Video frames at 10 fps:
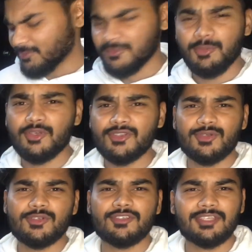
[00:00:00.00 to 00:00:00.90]
The
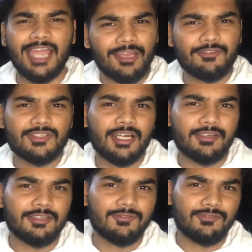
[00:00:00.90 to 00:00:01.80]
books kind of
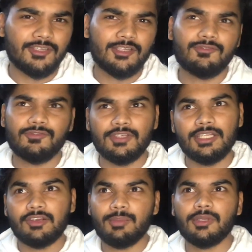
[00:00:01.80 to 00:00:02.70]
started
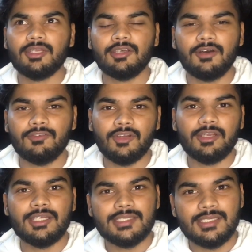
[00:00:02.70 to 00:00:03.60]
feeling repetitive after I
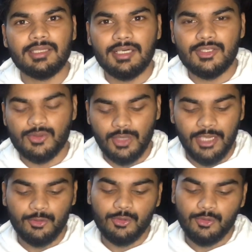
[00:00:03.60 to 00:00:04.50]
read Sita, so I
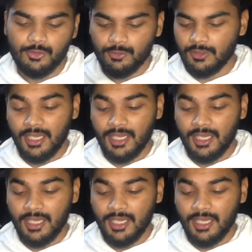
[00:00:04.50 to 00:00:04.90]
don't know.